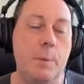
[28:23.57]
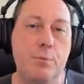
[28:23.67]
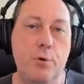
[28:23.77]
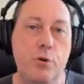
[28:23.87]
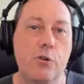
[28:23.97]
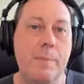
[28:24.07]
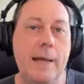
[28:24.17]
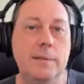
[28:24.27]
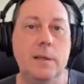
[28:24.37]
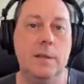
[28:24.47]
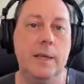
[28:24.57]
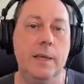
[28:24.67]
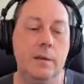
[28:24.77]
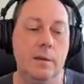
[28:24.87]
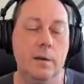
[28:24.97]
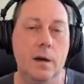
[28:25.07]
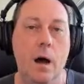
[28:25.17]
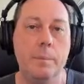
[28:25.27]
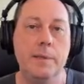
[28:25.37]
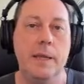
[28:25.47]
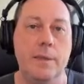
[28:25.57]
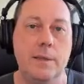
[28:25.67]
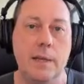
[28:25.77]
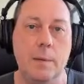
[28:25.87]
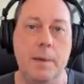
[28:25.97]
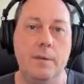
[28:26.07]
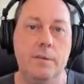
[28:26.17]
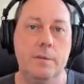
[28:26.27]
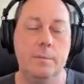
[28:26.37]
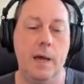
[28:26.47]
we programmatically update the database,